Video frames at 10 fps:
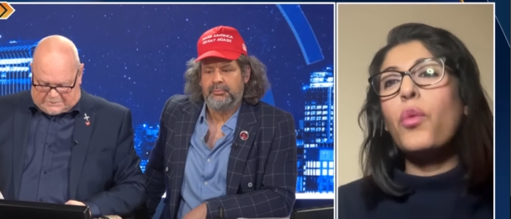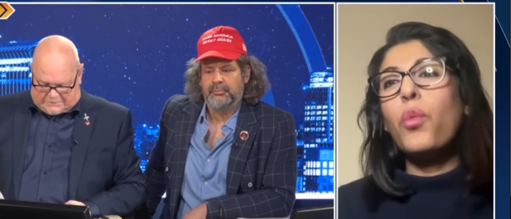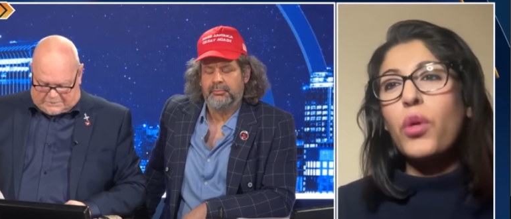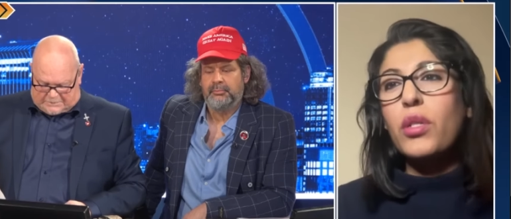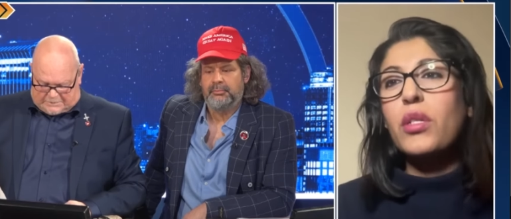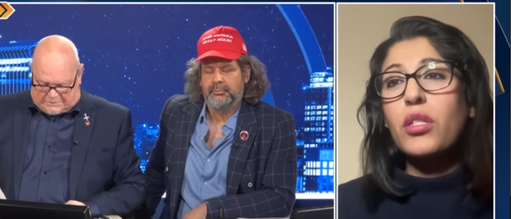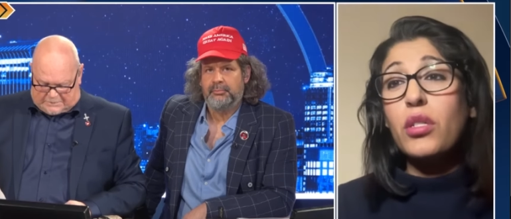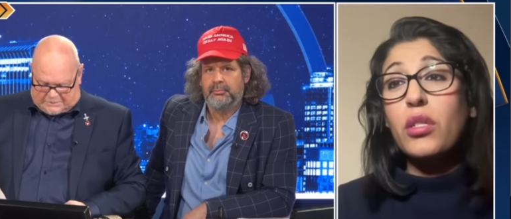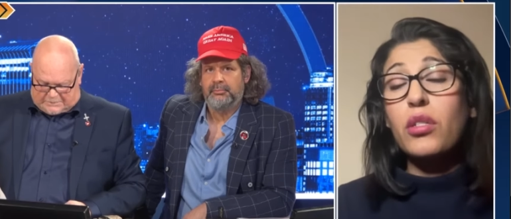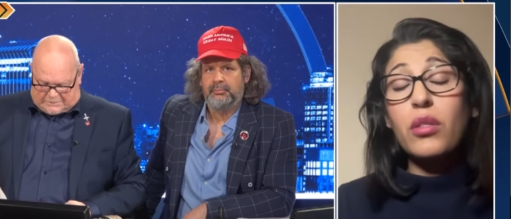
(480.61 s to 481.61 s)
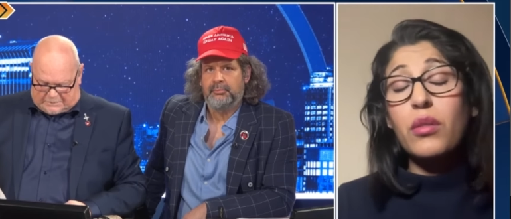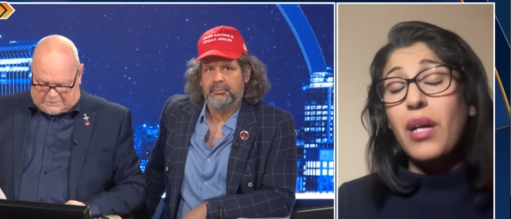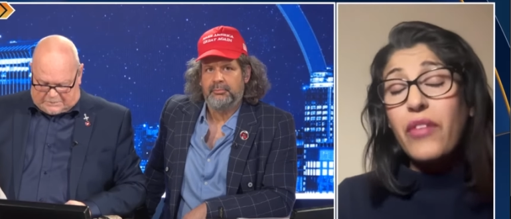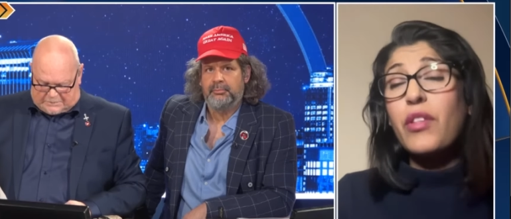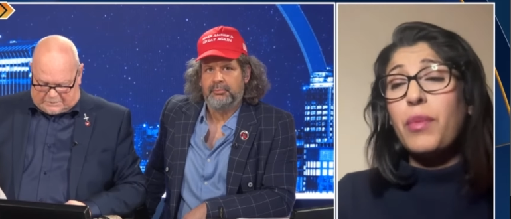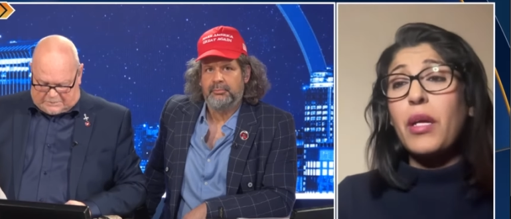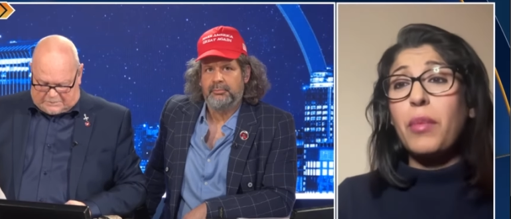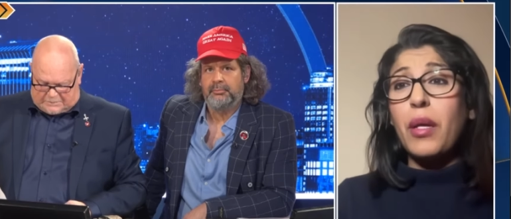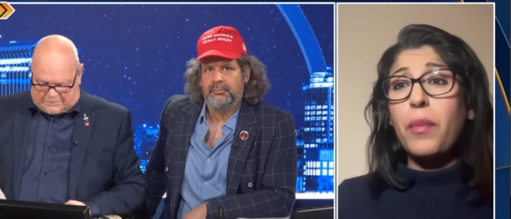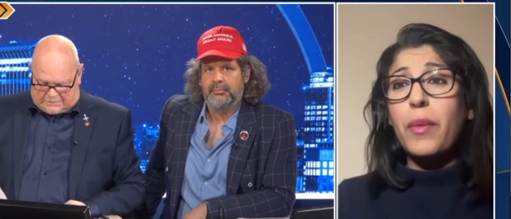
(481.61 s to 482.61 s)
Speaker 1: want to have the
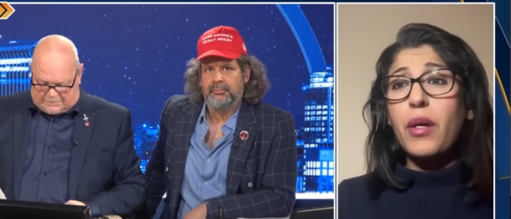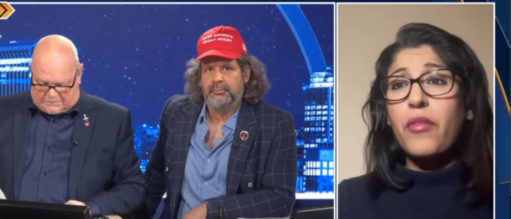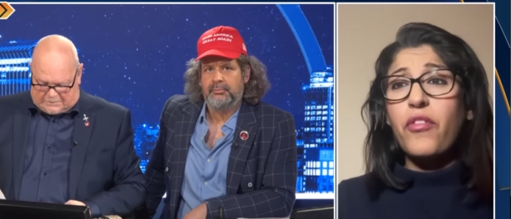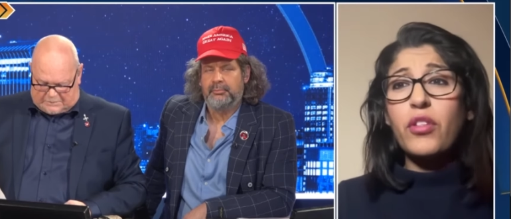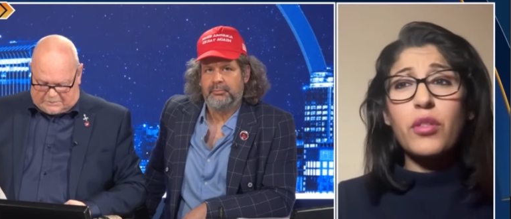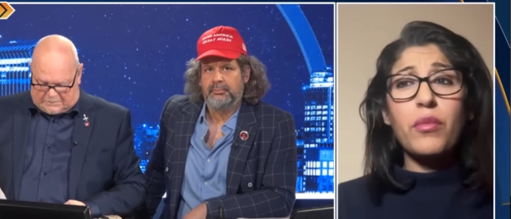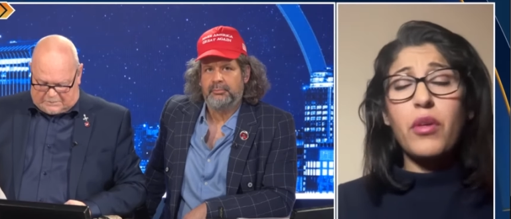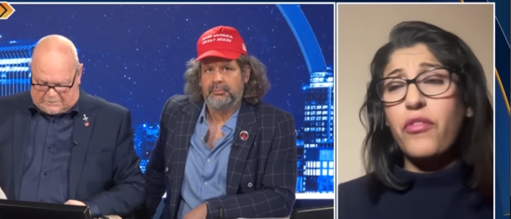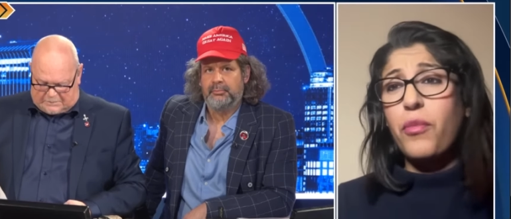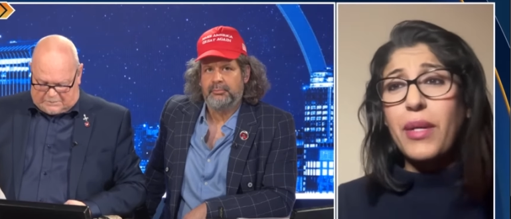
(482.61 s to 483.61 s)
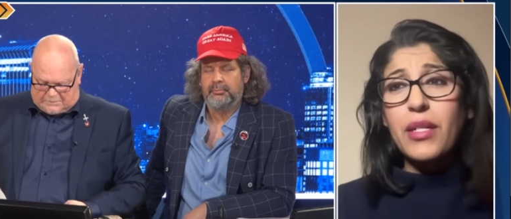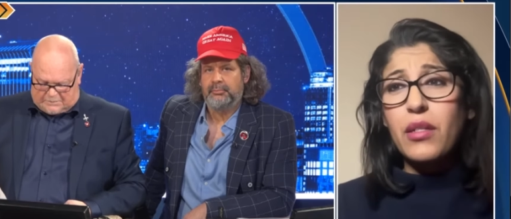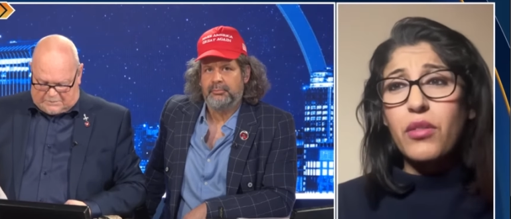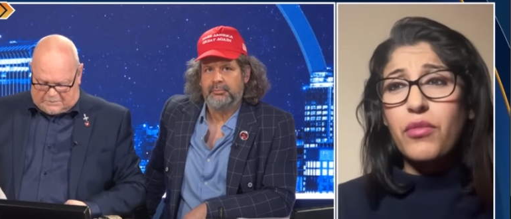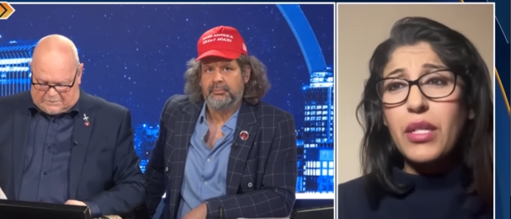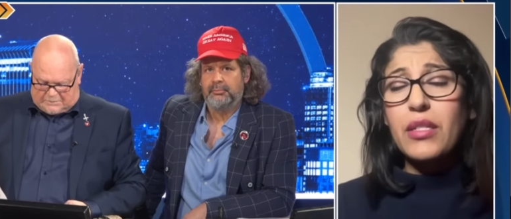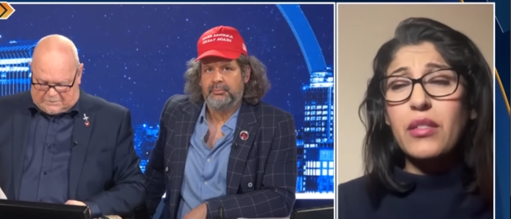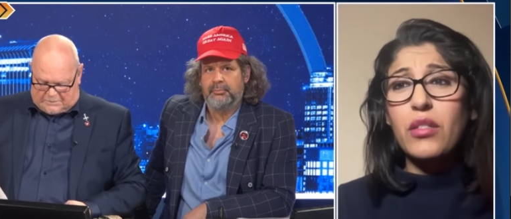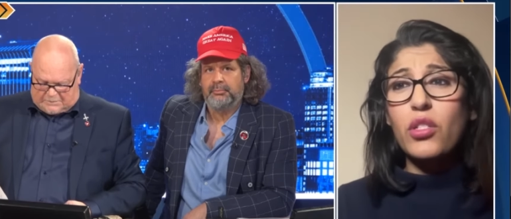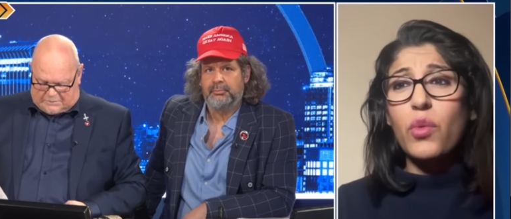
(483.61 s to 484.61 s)
baby, but for some for medical reasons
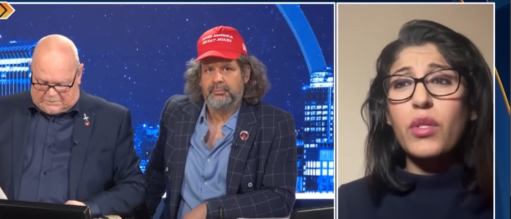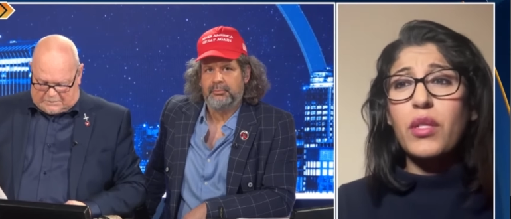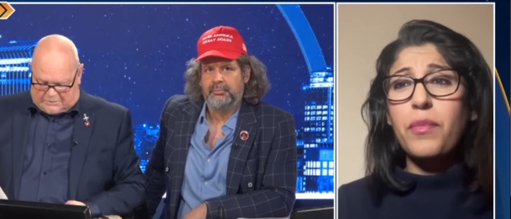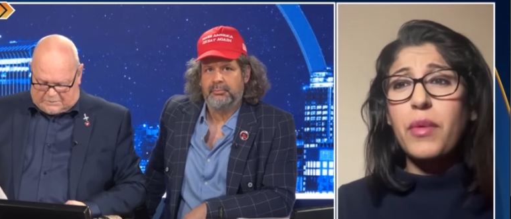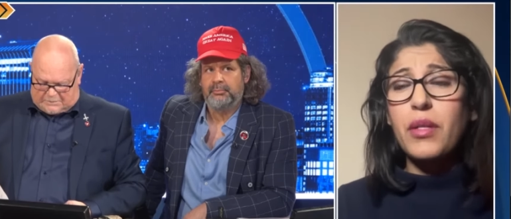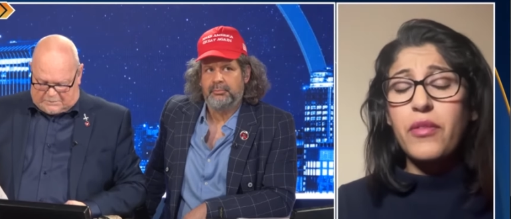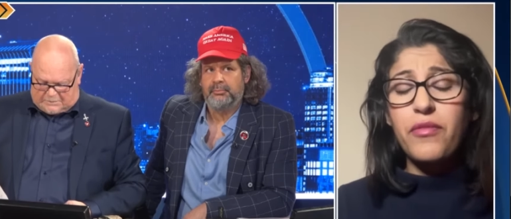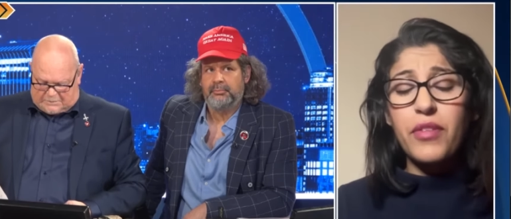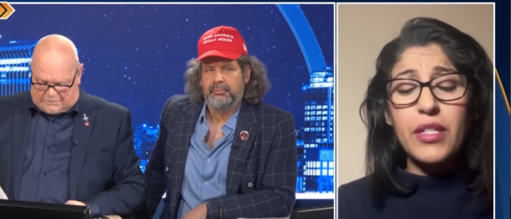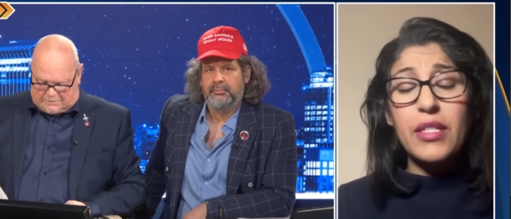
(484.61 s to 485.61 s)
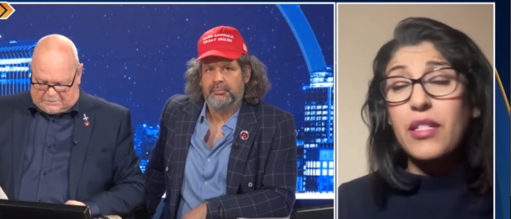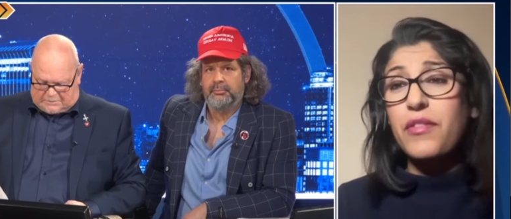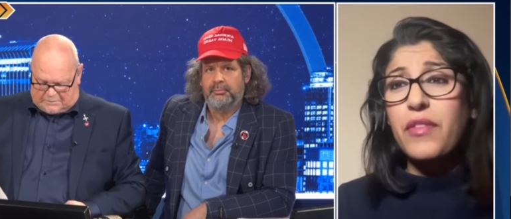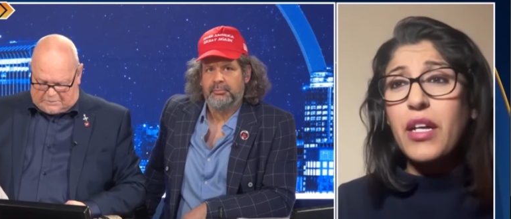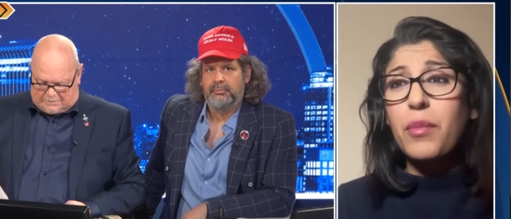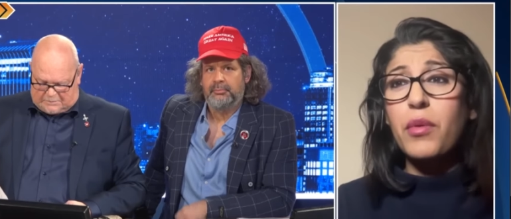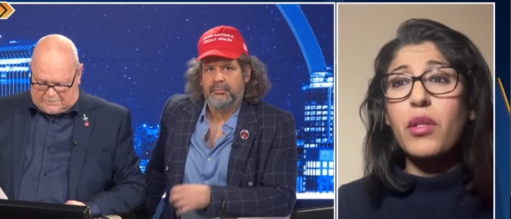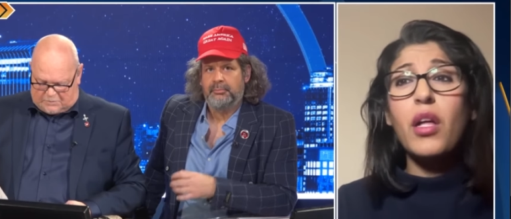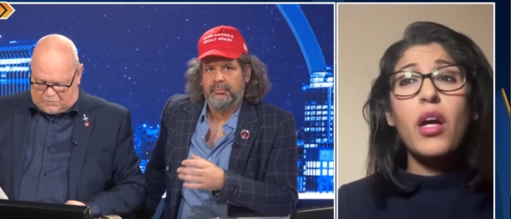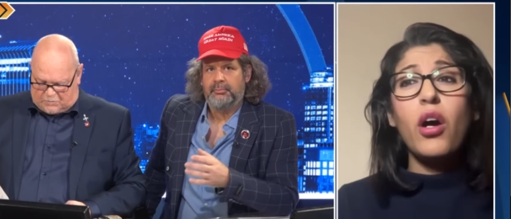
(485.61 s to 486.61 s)
and so on, the, the fetus isn't
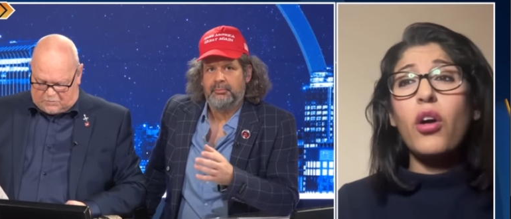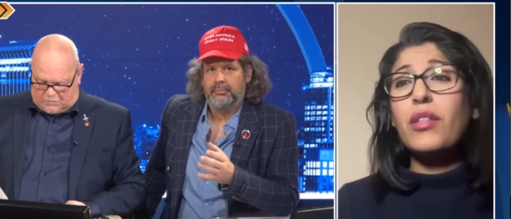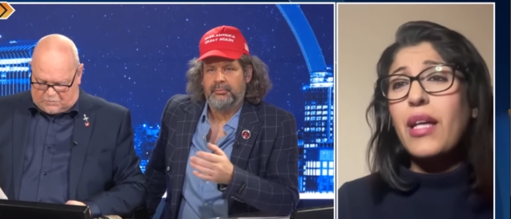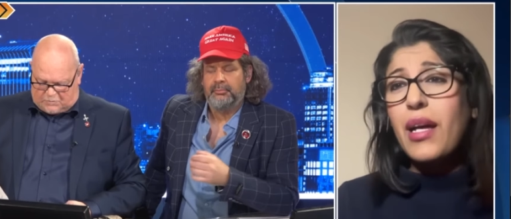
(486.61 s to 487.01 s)
viable or their hmm.